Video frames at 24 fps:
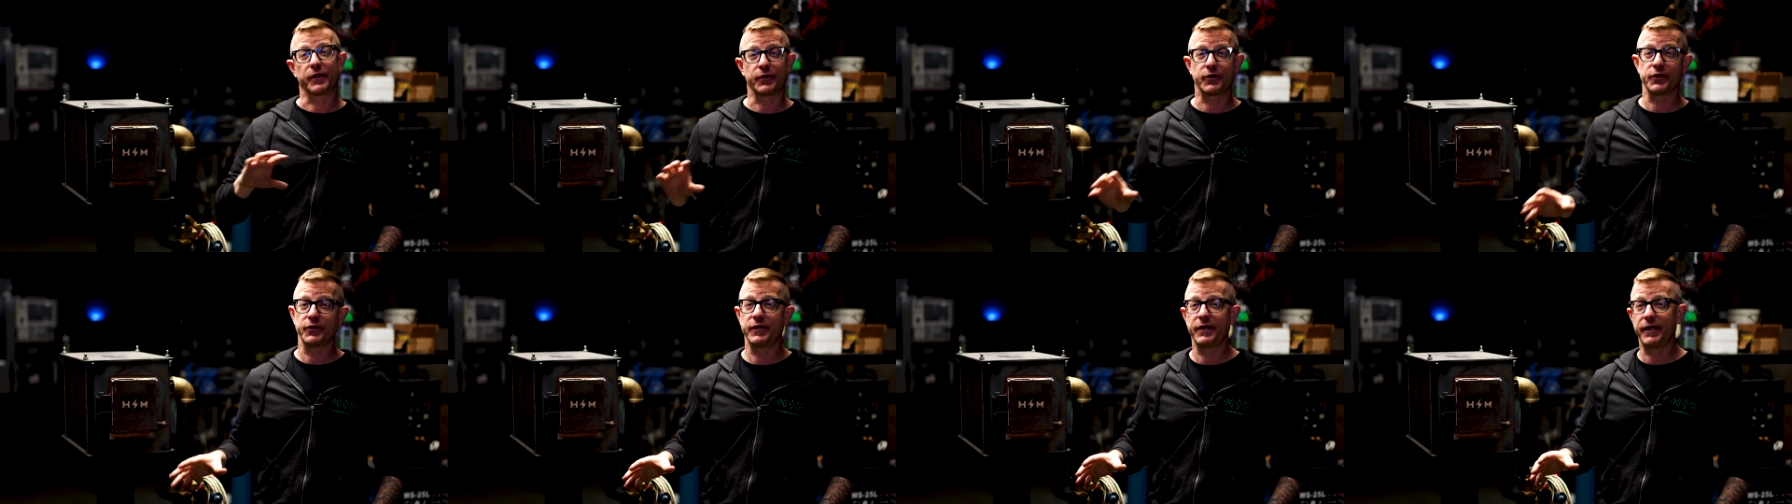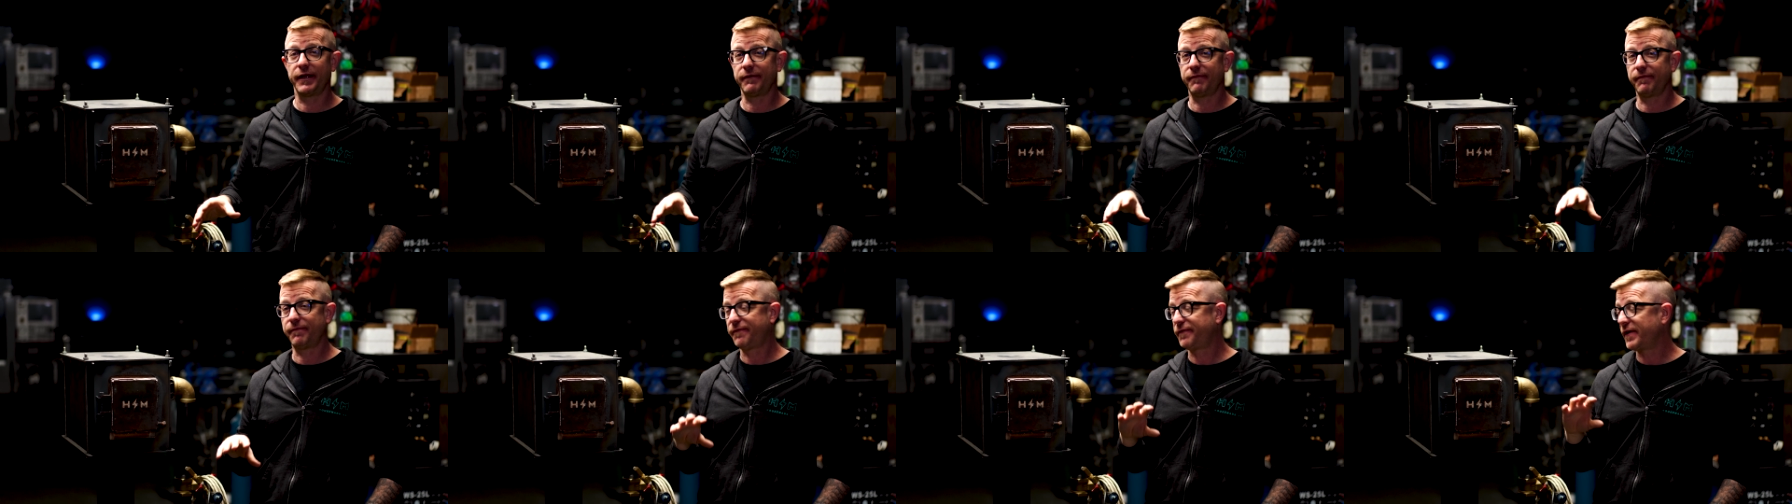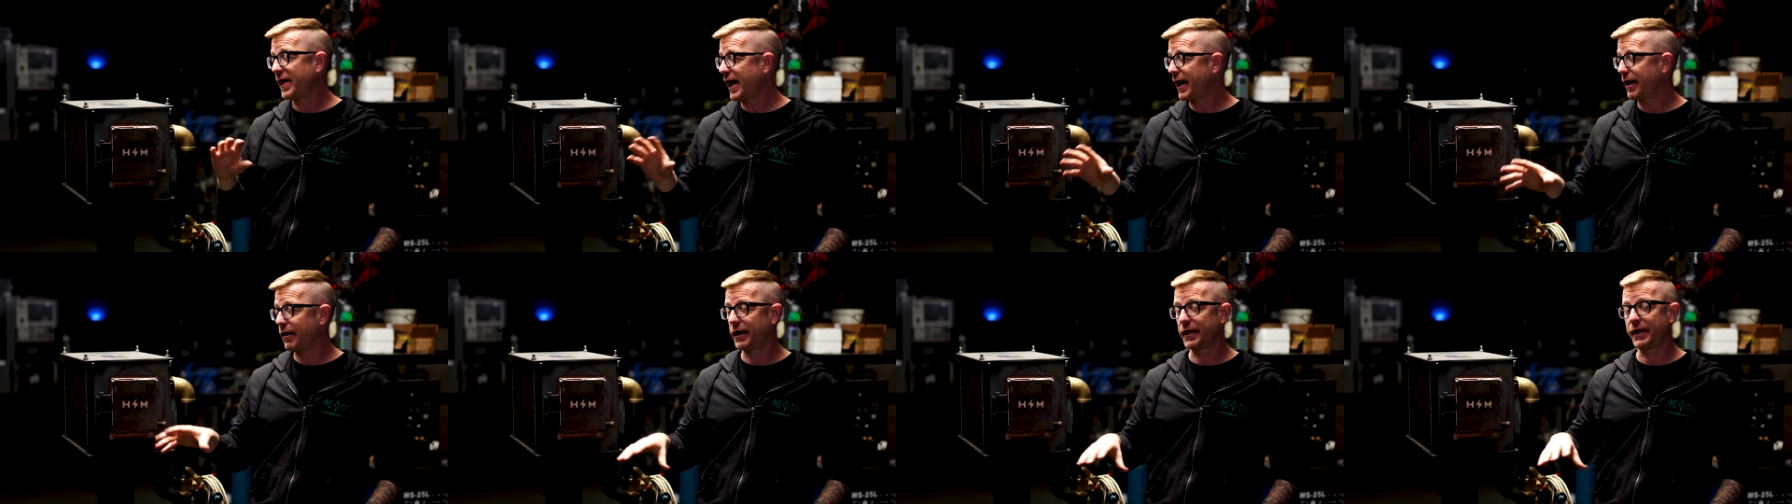good at
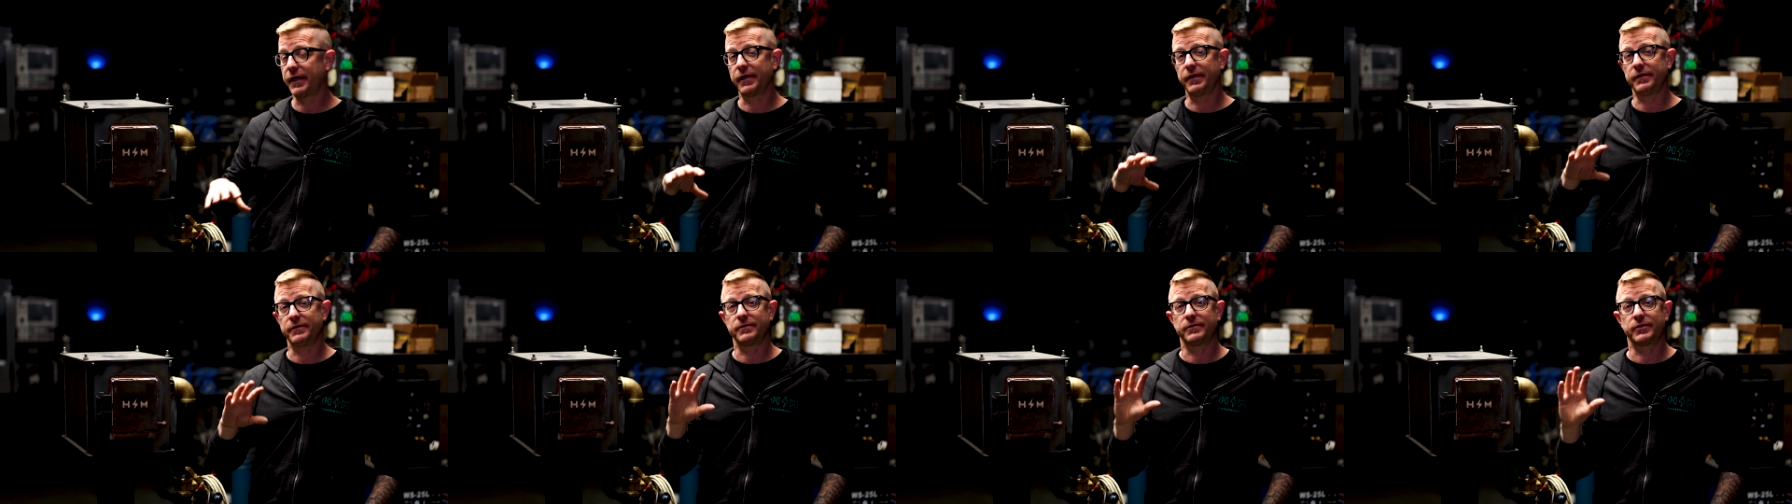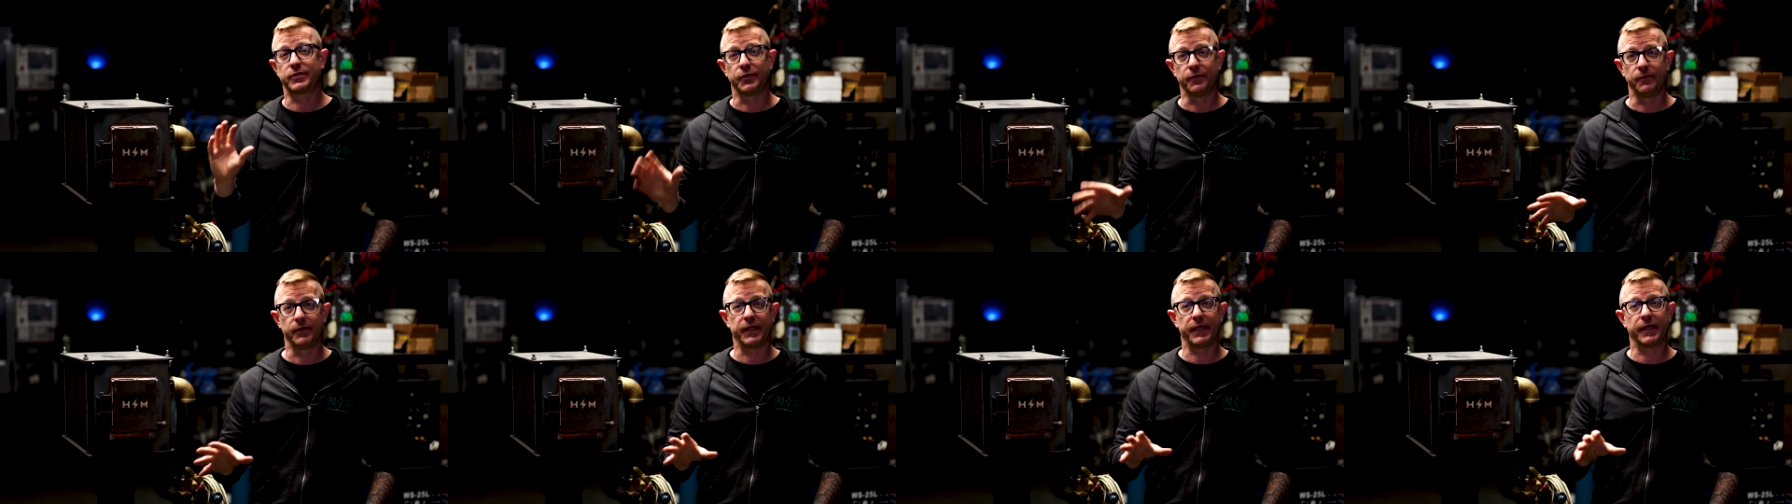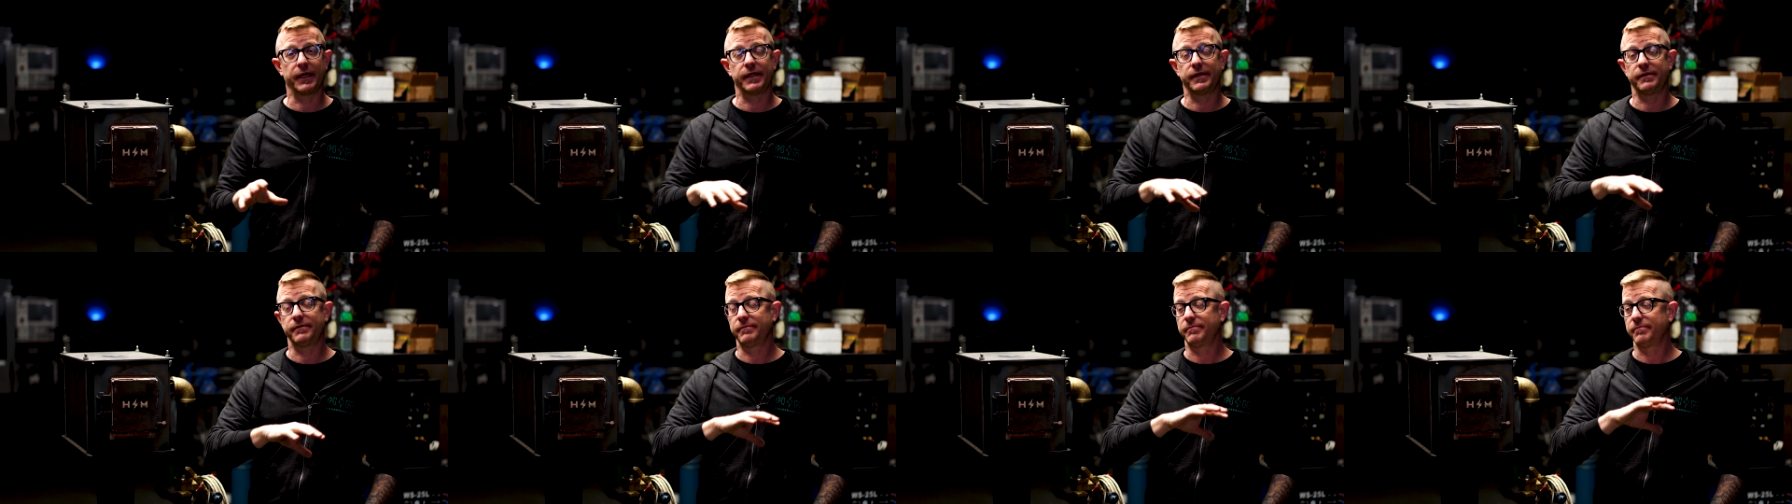firing it, tuning
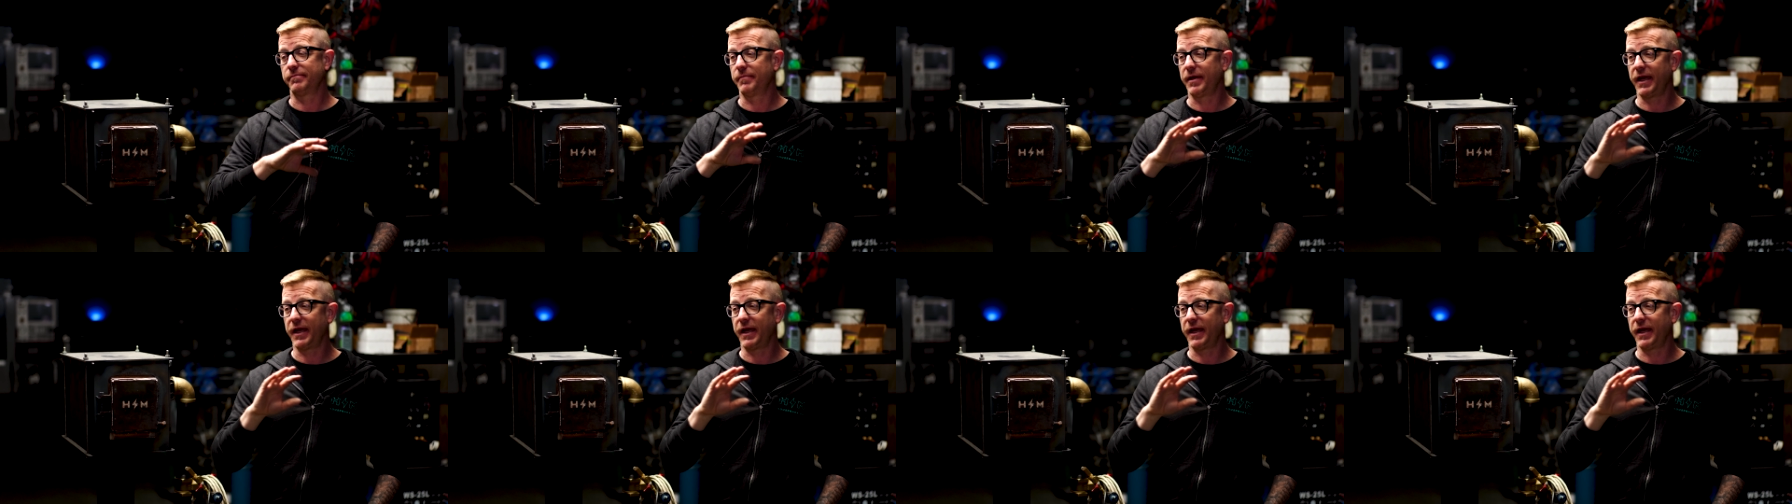it,